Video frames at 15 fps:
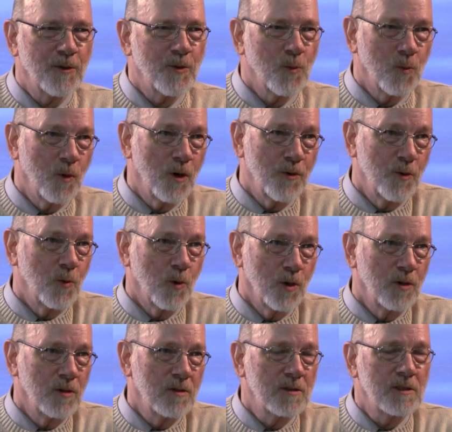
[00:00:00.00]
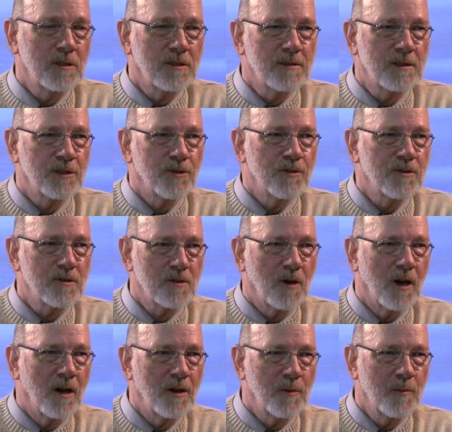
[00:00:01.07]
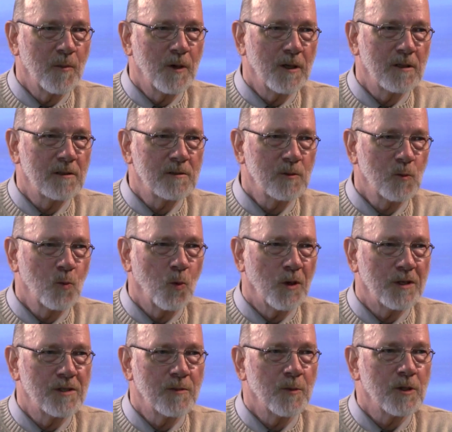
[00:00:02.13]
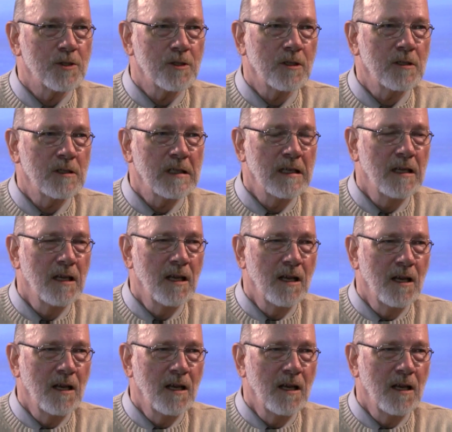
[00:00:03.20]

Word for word: are, the, are the words that still describe uh, West Michigan.